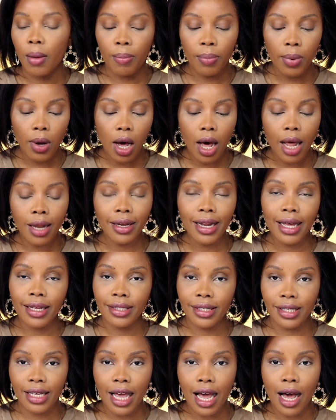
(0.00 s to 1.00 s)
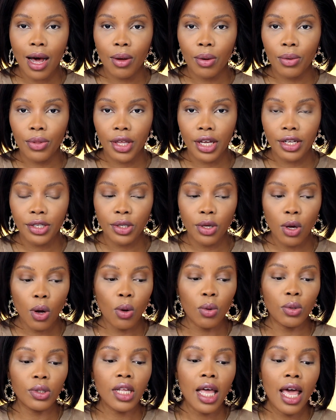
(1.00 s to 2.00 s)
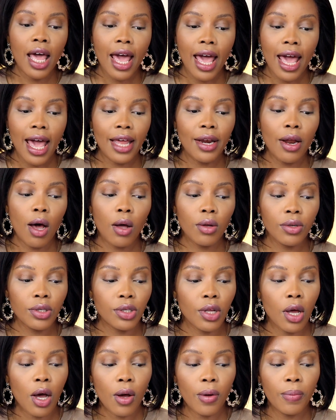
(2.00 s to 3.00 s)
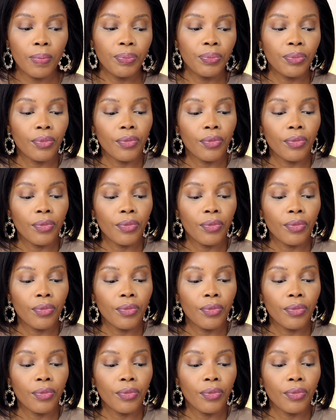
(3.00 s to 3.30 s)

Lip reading: but let's see how things goes. And also,